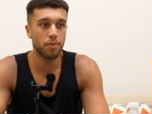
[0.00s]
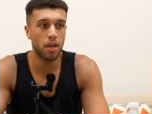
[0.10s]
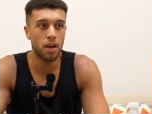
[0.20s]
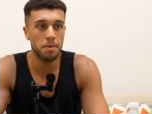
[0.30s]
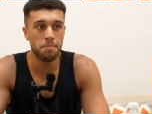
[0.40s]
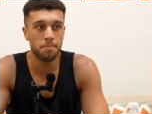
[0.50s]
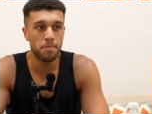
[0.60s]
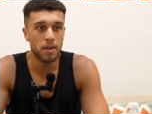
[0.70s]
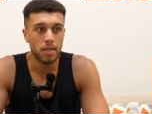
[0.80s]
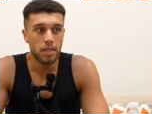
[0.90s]
Um,
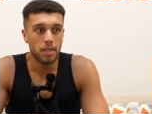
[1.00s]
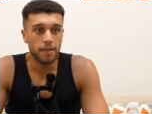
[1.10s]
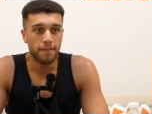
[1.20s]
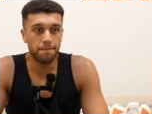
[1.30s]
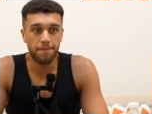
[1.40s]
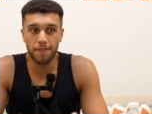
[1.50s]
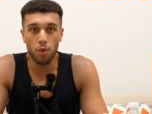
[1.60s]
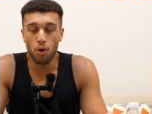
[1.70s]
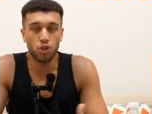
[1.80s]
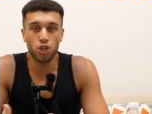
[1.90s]

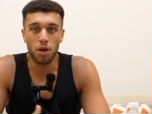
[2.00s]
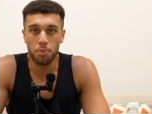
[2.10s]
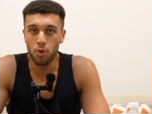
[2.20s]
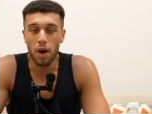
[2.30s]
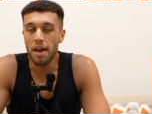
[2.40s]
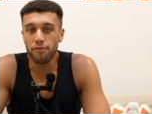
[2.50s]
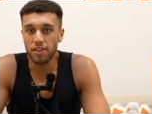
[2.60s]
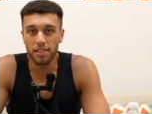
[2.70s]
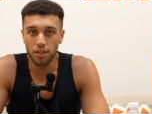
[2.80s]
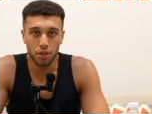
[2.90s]
Photoshop or whatever it
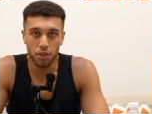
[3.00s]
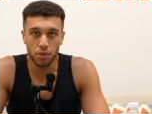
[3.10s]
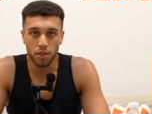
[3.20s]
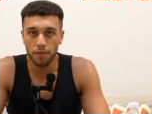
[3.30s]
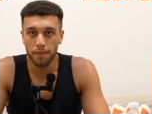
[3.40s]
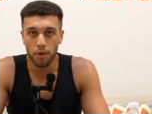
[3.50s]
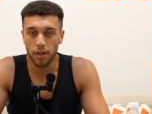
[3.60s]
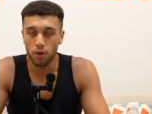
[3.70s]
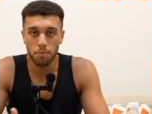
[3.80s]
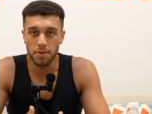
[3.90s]
is that you use on your phone
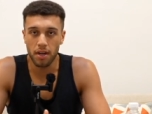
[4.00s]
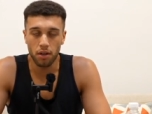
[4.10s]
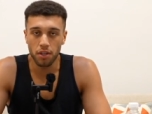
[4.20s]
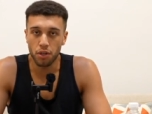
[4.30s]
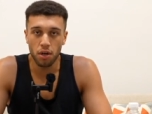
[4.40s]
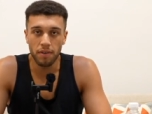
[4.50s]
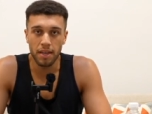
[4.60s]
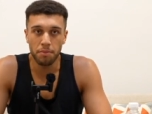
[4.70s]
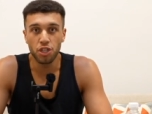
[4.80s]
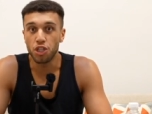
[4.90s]
that comes out, like your direct
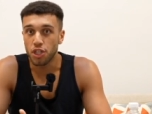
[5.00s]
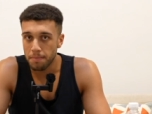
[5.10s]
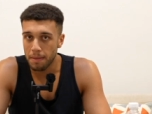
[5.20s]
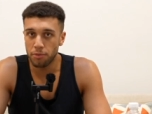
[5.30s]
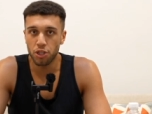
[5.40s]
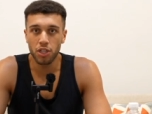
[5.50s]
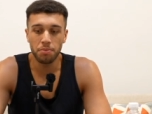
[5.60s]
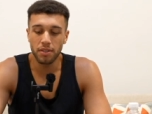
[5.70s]
debits, your gym membership.